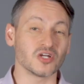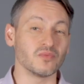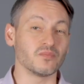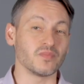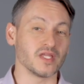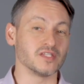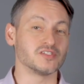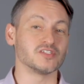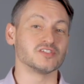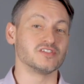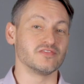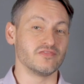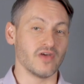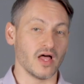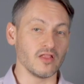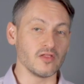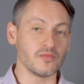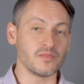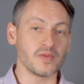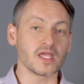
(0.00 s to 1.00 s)
jump into
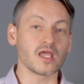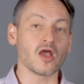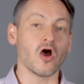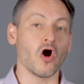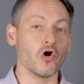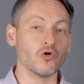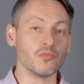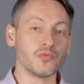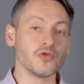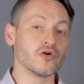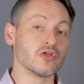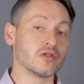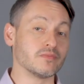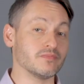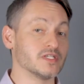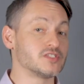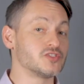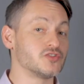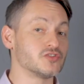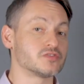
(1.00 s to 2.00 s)
developing opioid
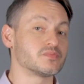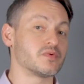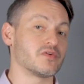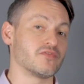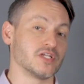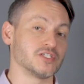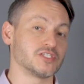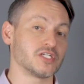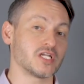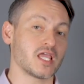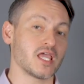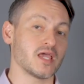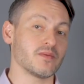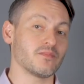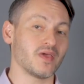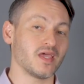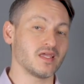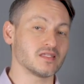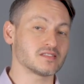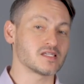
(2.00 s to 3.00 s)
misuse prevention
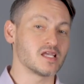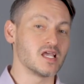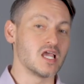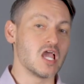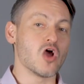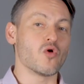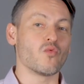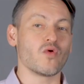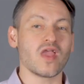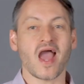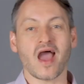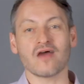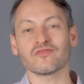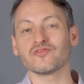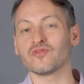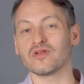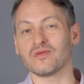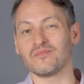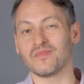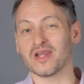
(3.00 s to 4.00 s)
campaigns, we have
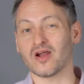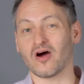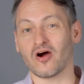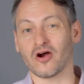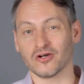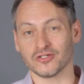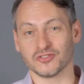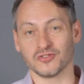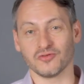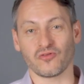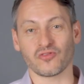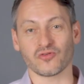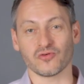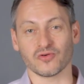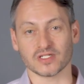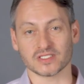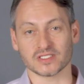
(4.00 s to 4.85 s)
to admit a hard truth to